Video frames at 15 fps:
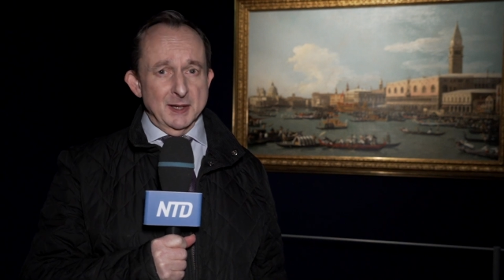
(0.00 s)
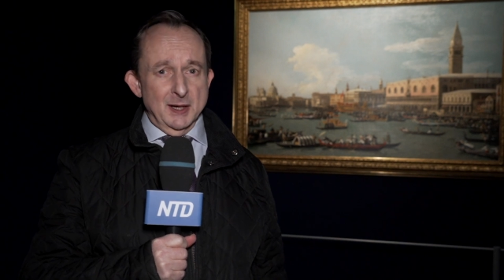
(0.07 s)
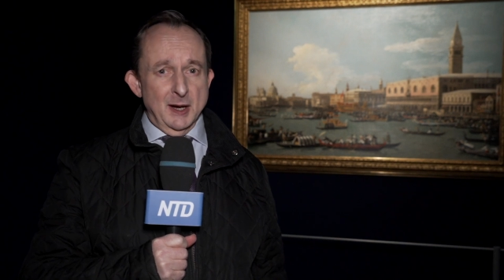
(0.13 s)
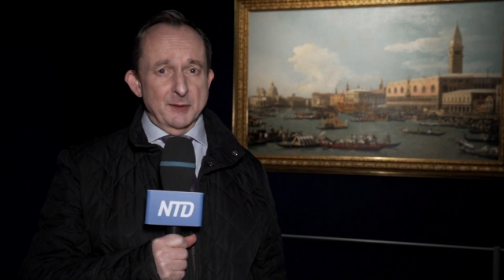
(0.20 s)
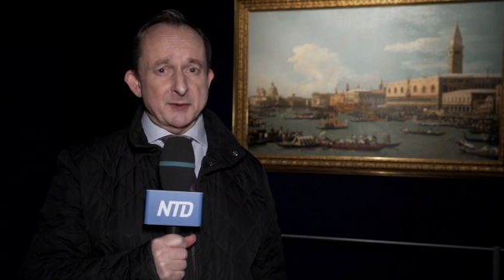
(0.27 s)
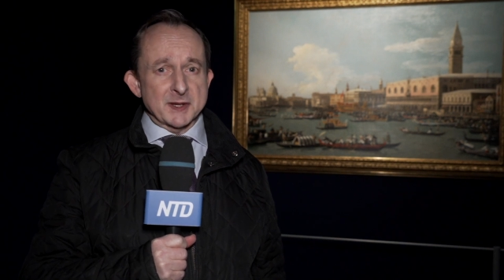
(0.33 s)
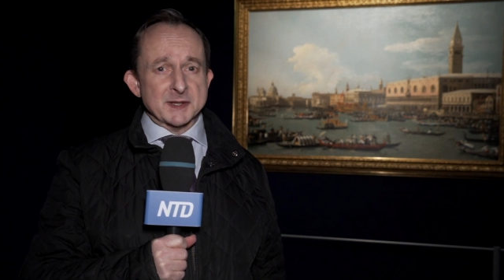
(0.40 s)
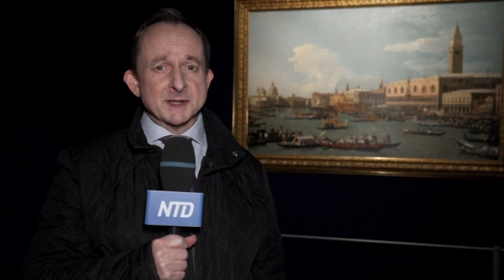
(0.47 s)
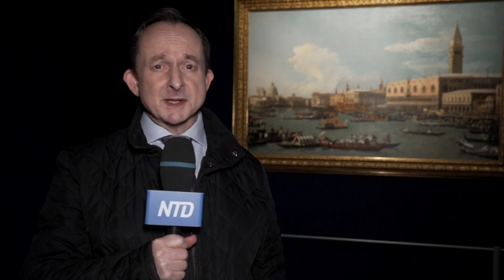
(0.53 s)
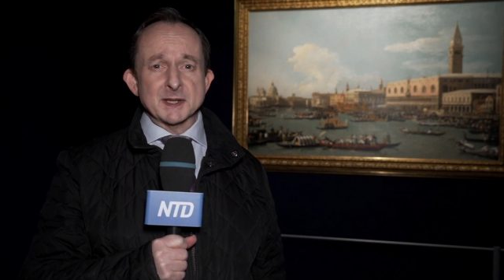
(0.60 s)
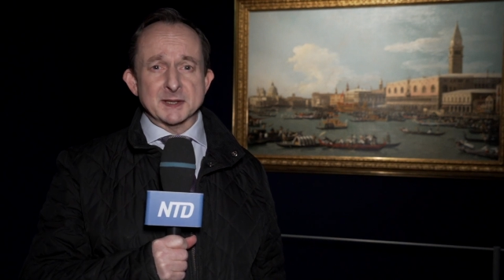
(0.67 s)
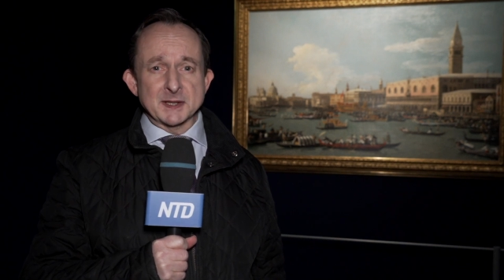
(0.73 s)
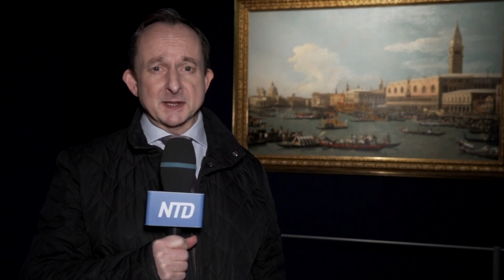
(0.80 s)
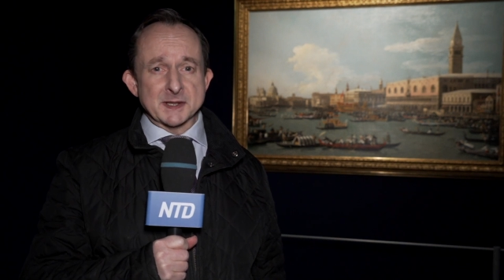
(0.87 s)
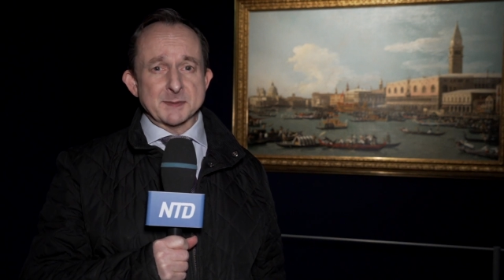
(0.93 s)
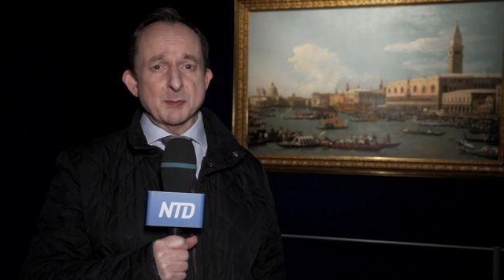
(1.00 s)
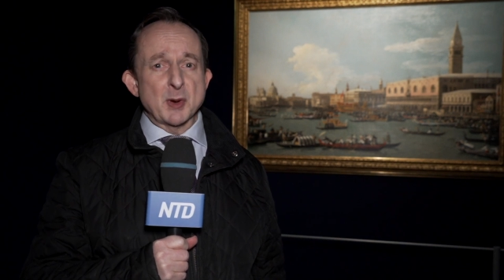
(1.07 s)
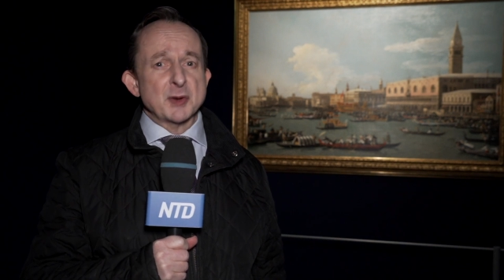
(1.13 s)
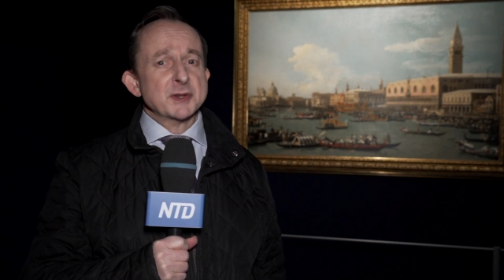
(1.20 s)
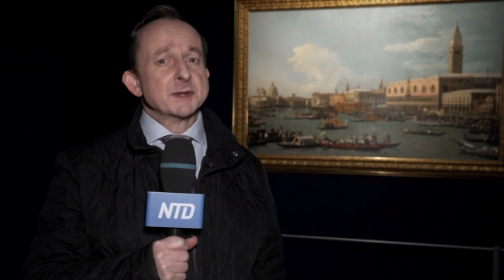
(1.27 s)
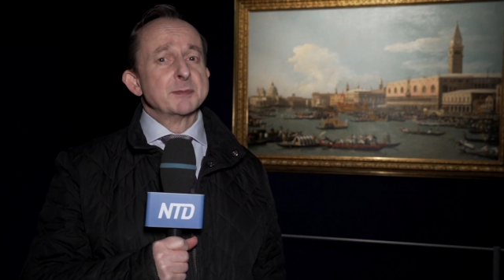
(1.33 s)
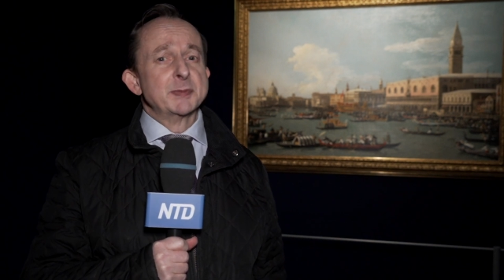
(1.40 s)
of the city's
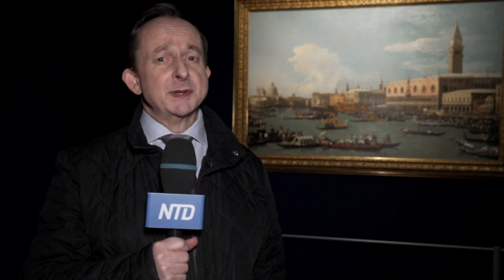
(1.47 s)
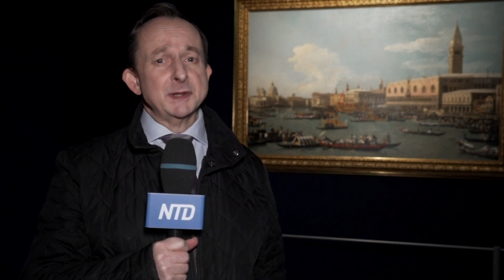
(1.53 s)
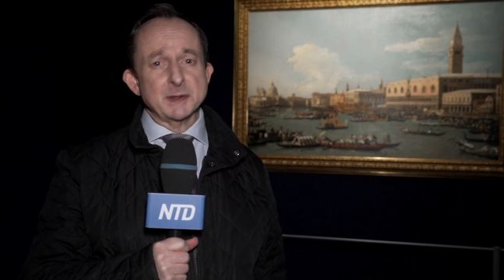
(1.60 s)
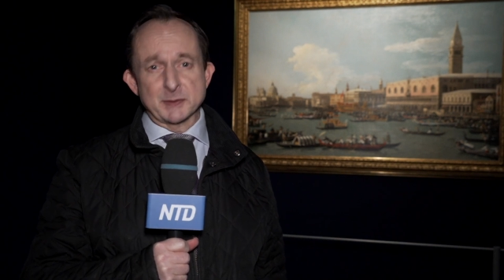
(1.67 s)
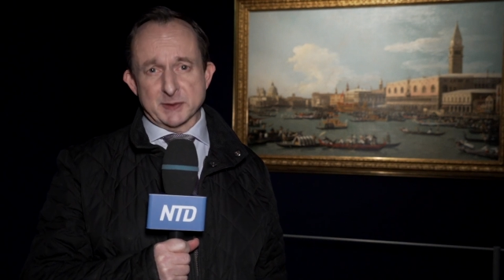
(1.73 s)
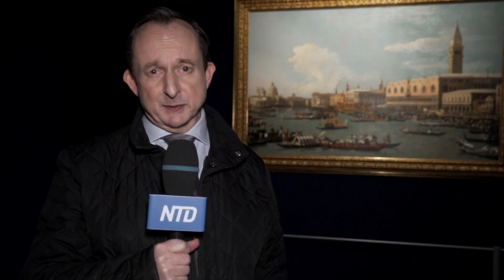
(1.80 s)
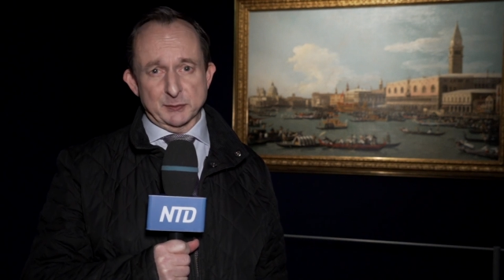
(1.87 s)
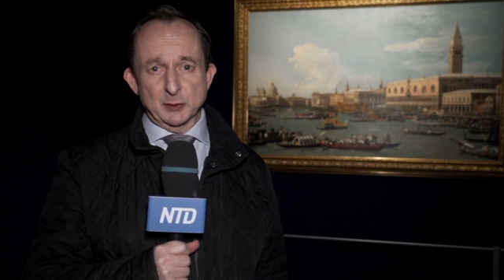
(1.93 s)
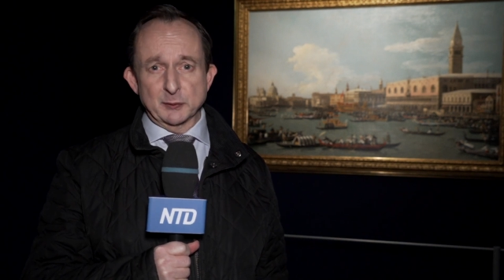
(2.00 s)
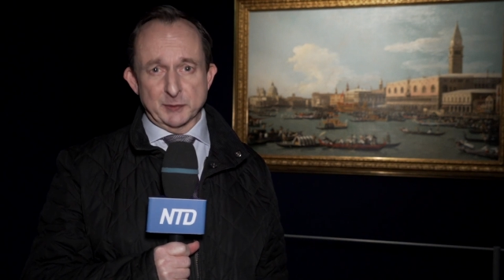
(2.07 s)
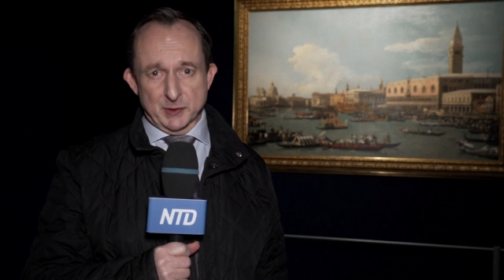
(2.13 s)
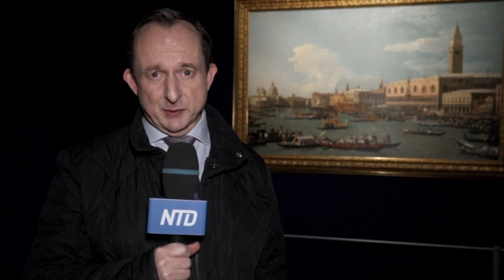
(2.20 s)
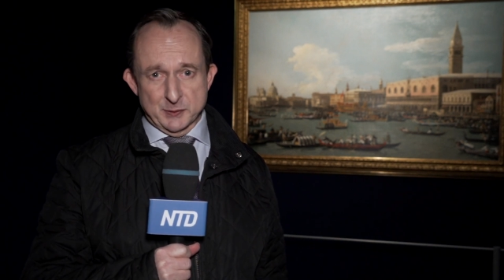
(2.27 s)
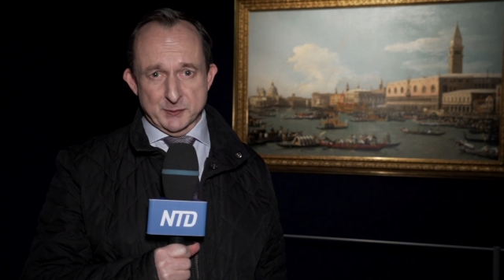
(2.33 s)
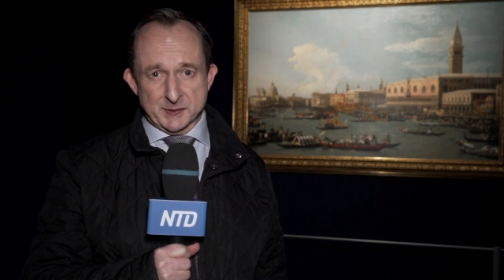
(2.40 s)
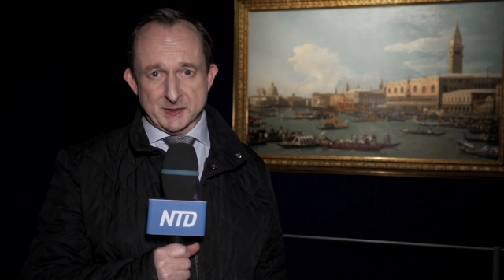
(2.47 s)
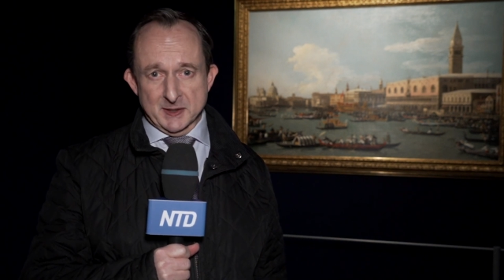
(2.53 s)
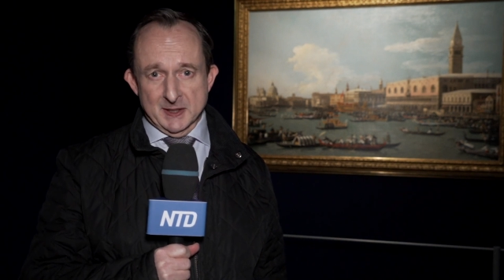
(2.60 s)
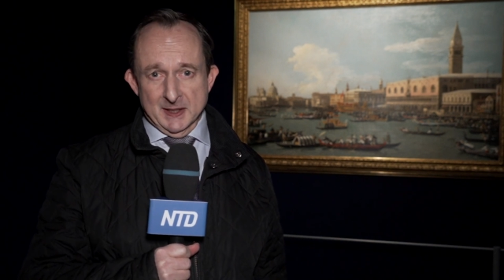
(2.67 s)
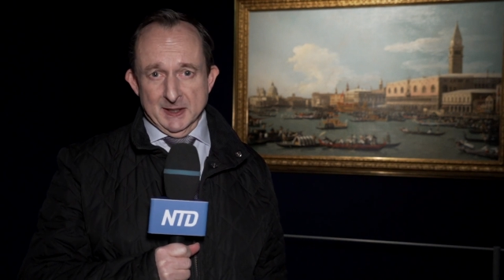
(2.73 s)
most beautiful views.